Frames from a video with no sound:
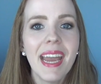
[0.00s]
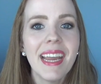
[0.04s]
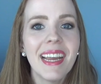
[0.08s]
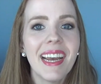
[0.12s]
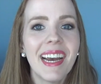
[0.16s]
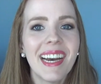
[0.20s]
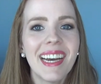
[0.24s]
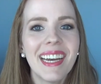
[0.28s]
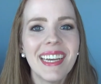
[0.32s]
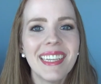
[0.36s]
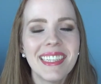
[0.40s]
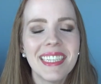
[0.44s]

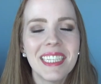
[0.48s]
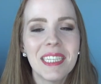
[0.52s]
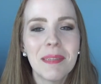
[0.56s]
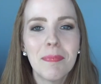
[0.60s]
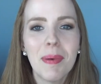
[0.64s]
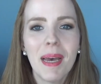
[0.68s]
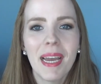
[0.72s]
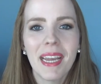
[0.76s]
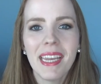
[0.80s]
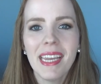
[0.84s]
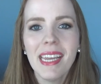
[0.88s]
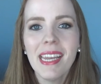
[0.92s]
guys, it's
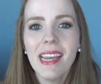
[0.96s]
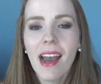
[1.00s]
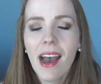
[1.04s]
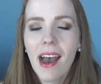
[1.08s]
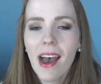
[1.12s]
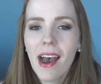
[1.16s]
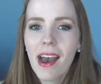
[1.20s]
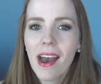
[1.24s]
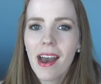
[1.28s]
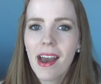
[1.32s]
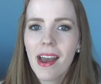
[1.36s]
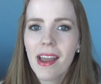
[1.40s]
Becky.
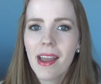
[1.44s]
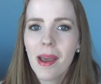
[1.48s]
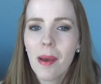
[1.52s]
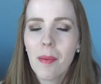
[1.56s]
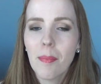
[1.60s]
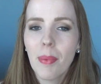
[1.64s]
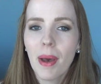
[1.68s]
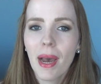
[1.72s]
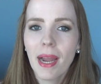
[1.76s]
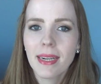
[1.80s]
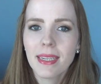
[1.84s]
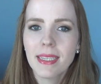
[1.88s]
I
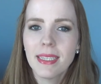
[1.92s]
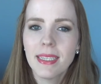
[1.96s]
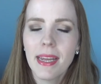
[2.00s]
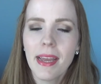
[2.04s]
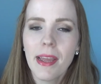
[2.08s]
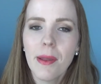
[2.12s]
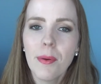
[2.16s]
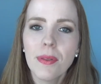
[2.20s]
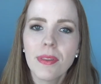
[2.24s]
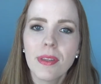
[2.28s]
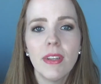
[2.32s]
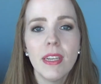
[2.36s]
am back
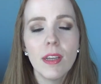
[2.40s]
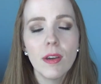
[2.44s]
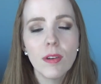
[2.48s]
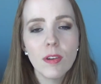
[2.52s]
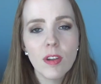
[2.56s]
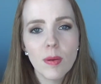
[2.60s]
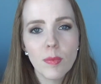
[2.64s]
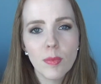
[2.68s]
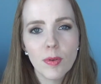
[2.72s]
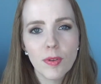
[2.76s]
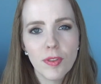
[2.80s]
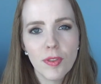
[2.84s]
today with video
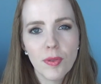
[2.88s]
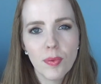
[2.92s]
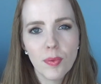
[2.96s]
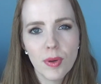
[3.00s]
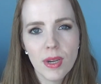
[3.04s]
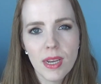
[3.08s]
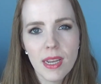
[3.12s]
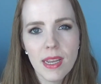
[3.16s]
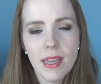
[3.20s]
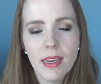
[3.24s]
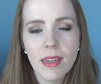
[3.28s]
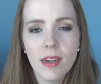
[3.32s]
number
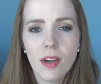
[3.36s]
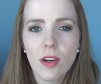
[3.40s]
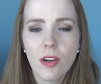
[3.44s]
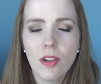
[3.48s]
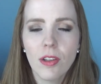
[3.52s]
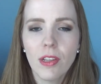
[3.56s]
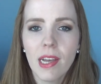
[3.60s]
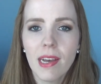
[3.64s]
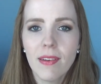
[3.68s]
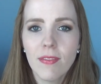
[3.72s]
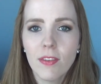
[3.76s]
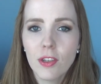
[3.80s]
three in
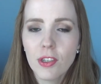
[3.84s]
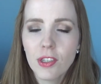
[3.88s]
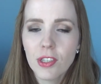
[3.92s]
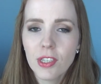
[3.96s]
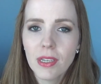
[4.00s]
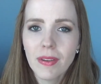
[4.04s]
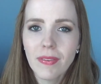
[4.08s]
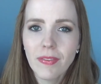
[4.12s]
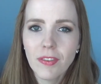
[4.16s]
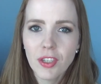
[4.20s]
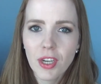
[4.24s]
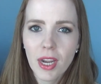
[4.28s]
our Love
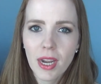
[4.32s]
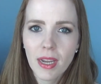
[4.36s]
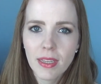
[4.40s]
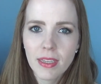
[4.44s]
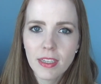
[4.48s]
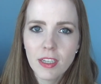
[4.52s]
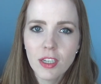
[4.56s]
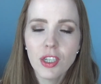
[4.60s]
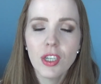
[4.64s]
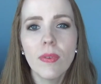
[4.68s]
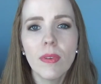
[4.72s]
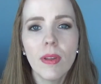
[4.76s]
Yourself
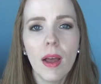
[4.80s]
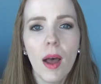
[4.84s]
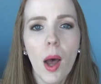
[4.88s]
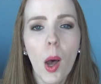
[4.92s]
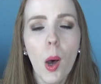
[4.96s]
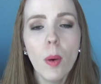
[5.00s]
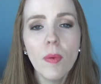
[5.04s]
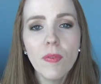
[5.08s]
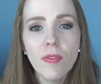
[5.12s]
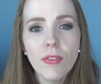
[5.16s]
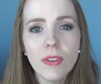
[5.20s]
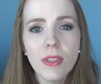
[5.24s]
Challenge.
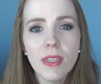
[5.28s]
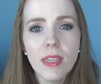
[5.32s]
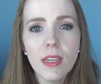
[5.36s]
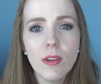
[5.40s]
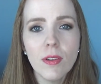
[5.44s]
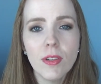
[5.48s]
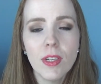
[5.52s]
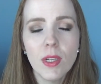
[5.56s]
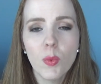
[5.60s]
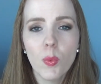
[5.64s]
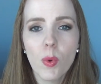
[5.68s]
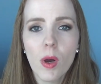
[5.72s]
Hopefully
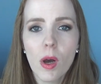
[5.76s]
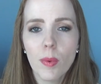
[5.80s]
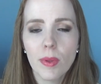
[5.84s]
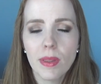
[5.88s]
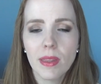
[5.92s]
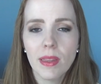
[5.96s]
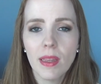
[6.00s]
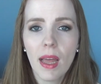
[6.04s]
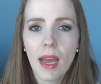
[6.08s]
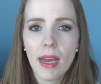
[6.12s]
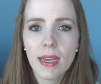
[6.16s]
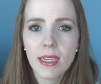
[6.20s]
you did well
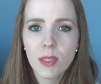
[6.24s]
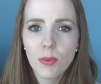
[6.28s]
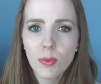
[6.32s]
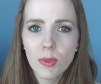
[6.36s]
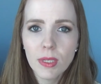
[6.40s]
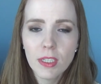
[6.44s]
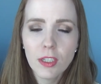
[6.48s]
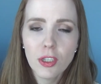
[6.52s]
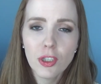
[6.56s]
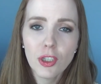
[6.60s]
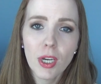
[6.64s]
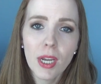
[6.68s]
with last
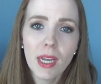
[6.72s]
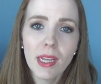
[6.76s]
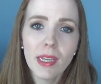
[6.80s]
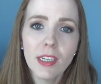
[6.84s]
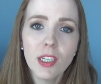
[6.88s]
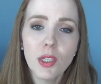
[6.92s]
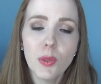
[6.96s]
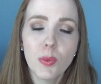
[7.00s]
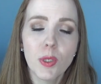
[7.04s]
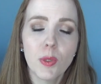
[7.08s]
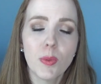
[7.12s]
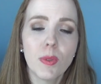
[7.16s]
week's
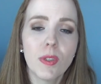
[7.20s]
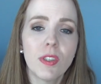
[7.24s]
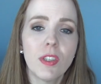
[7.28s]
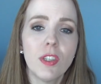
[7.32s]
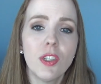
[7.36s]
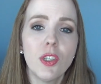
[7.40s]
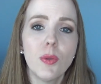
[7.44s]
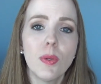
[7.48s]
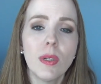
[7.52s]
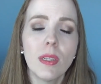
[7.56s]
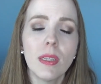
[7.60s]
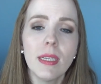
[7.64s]
challenge, which was to
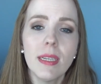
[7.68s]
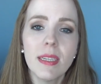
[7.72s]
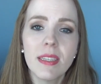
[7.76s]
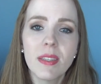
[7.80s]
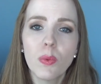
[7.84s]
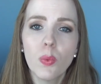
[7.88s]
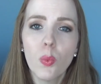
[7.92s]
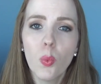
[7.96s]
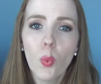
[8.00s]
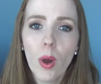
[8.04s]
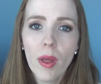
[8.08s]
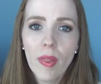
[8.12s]
do at
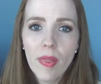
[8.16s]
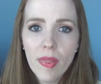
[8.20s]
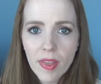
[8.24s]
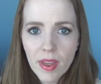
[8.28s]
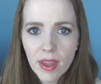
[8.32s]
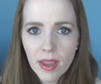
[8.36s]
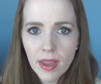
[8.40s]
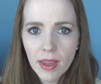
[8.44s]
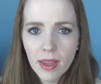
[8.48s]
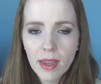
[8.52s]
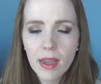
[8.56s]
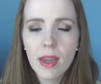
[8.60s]
least one
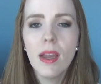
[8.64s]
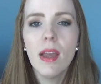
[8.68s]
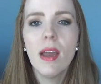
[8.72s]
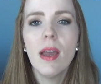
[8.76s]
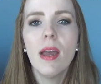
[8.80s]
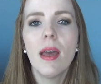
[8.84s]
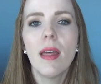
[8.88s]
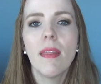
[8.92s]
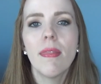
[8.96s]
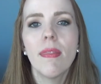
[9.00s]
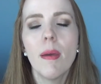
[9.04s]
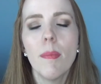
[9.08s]
thing
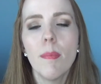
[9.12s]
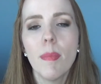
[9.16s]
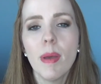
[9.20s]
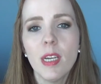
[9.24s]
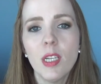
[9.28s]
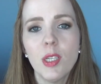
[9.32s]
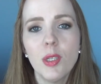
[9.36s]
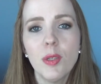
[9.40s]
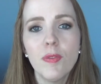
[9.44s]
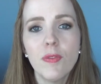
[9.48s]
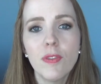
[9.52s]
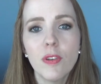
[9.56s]
that
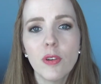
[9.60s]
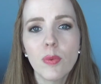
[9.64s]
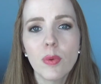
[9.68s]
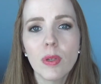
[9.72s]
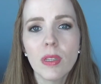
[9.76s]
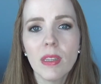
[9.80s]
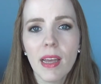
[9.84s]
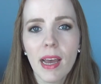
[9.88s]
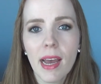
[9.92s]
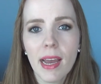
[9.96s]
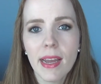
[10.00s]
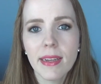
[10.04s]
made you feel
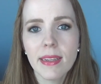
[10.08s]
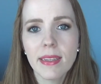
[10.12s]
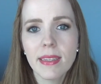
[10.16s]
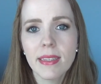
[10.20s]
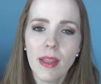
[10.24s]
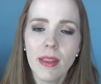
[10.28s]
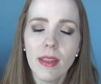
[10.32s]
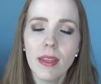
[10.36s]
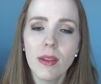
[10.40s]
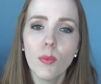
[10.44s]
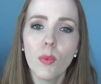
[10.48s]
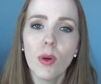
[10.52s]
relaxed,
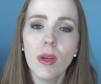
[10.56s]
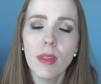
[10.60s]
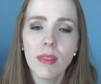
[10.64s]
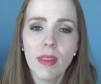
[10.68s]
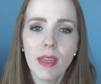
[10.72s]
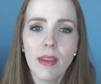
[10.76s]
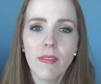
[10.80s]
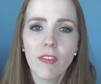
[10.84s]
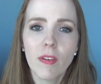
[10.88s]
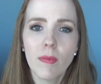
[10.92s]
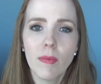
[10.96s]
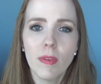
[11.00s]
and then one
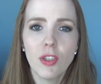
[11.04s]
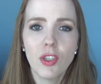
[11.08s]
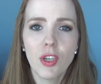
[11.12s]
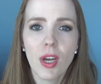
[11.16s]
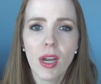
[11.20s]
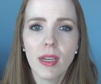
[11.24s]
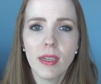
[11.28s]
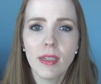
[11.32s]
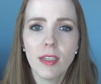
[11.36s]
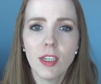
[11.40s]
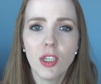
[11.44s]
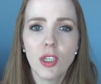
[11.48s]
thing from the
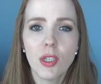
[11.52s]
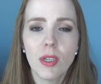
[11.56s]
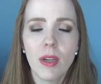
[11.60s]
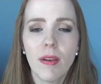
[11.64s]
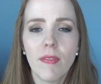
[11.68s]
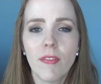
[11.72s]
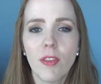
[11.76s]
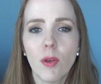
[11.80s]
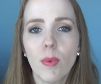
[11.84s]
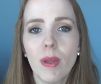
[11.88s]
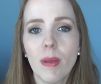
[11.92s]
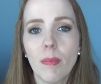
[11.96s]
challenge
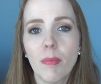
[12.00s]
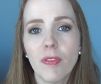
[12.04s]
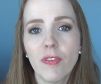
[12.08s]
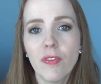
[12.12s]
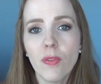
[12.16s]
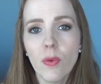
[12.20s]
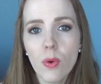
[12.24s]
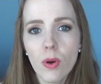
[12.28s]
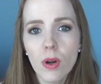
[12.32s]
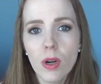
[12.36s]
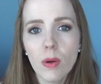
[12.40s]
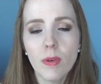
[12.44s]
of the week
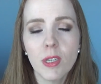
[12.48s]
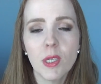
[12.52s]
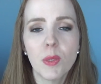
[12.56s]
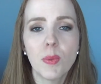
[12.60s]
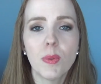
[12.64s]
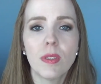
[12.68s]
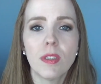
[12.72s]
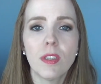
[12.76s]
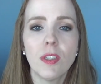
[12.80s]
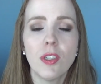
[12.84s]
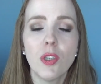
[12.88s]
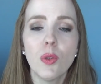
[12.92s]
before, which
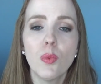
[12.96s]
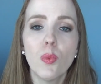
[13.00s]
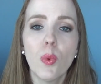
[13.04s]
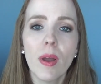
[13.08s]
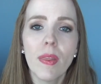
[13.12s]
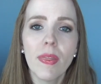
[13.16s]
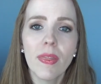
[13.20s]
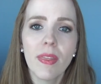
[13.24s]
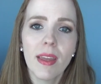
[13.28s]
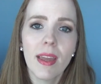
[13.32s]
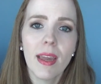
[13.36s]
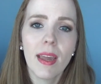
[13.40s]
was to do
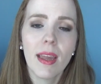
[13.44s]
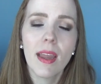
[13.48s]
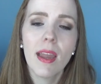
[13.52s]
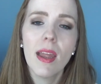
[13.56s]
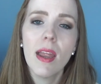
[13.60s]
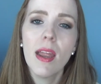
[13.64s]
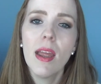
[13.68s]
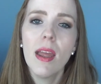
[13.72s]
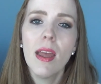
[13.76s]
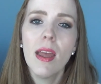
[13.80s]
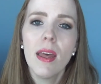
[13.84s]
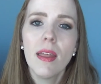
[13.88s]
one thing
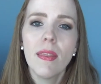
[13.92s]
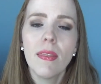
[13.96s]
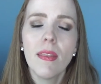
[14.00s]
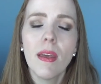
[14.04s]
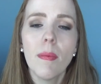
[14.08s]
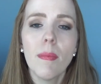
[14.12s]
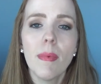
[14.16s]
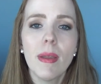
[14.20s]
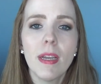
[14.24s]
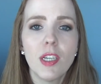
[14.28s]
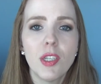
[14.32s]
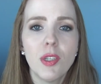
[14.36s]

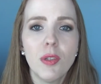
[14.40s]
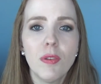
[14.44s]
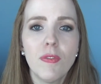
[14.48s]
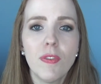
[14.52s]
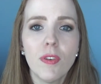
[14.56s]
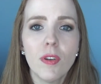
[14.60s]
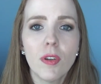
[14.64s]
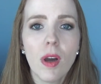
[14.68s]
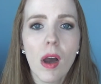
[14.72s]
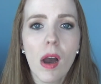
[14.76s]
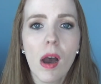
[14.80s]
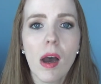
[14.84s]
that makes you
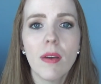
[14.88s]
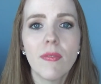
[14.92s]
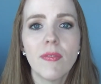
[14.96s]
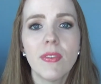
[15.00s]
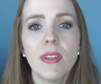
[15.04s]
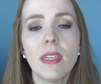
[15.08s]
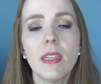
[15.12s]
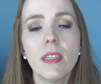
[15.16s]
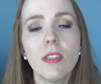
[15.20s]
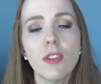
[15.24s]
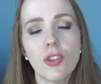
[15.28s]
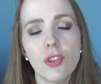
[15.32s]
feel
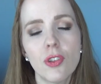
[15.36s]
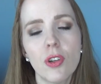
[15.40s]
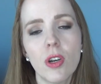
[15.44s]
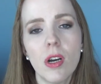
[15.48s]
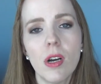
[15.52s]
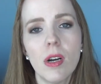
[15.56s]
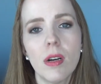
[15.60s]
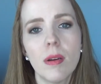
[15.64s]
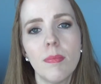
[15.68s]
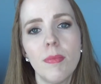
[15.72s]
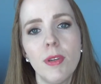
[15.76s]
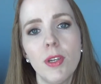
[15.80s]
confident,
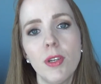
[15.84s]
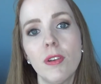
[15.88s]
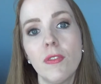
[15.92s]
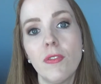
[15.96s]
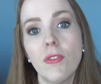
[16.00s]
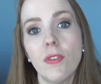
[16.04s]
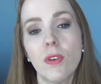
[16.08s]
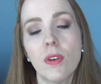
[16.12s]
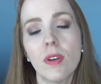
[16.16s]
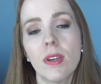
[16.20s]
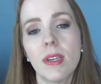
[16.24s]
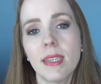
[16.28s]
strong,
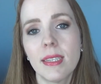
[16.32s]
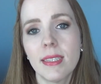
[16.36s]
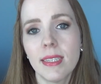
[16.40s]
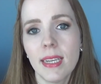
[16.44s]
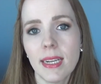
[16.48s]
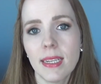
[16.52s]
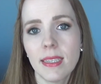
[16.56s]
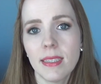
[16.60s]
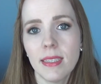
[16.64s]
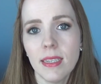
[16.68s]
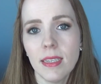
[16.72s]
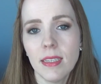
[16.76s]
beautiful, or
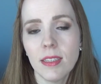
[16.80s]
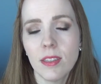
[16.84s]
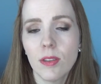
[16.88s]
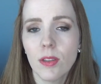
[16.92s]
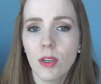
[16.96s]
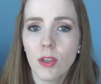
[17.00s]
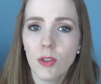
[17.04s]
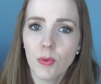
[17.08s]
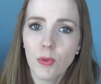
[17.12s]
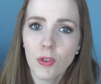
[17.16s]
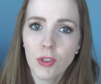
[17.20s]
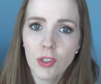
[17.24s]
sexy. So
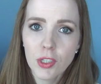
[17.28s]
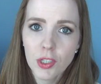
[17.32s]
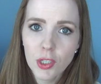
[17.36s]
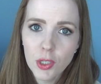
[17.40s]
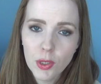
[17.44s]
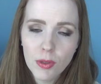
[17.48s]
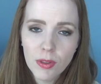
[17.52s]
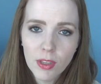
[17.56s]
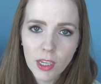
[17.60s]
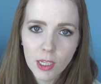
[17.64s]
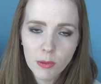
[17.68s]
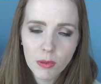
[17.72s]
those were the
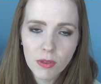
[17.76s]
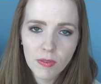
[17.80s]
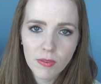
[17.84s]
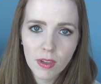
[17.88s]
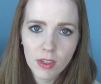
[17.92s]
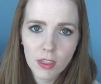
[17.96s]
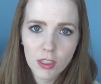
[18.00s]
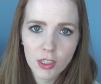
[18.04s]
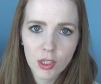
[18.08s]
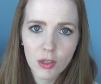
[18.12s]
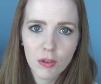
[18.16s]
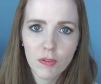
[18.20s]
two things we've
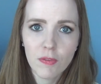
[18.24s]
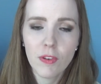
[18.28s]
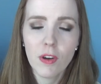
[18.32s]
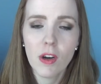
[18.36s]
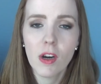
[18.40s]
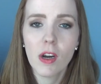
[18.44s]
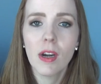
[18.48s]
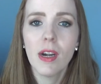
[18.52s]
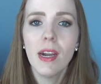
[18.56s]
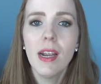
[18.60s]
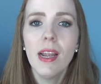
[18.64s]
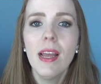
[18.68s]
done so
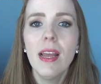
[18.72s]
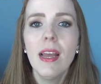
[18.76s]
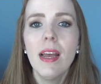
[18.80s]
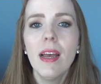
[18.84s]
far.